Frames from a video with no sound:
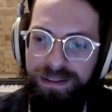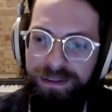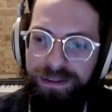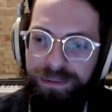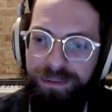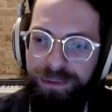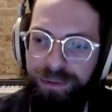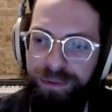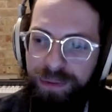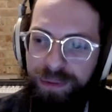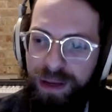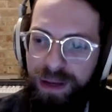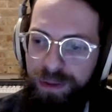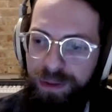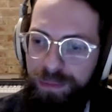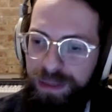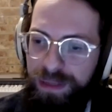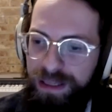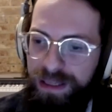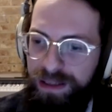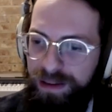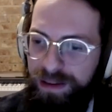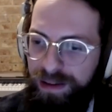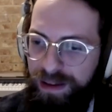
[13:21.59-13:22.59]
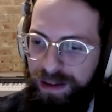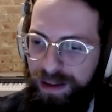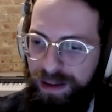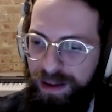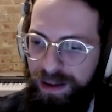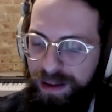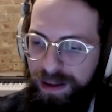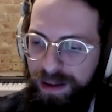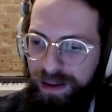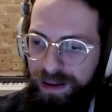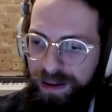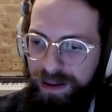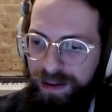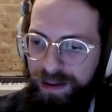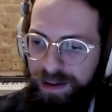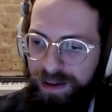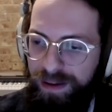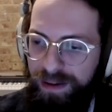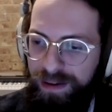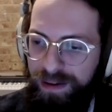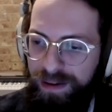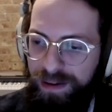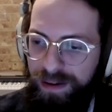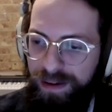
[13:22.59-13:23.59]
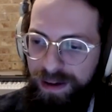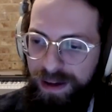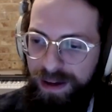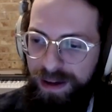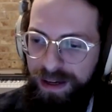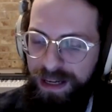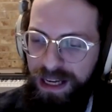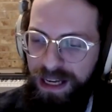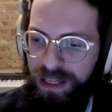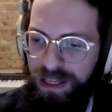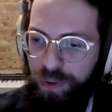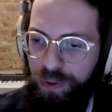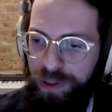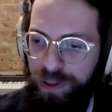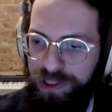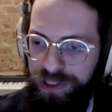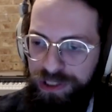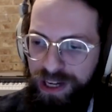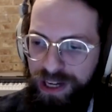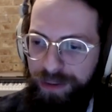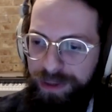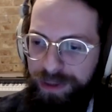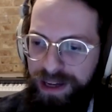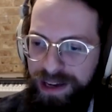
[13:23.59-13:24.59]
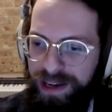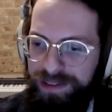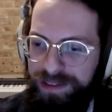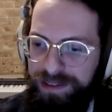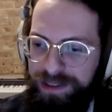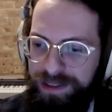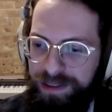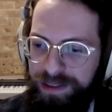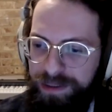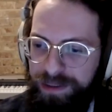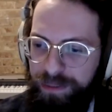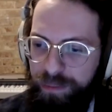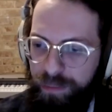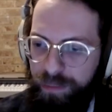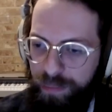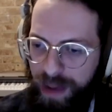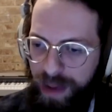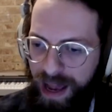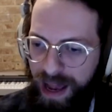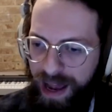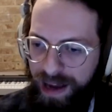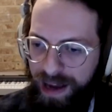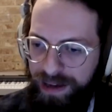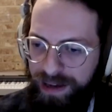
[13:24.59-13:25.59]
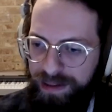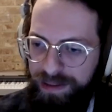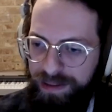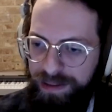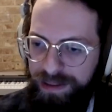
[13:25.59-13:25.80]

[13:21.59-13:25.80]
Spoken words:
Would maybe be kind of a question I would ask back.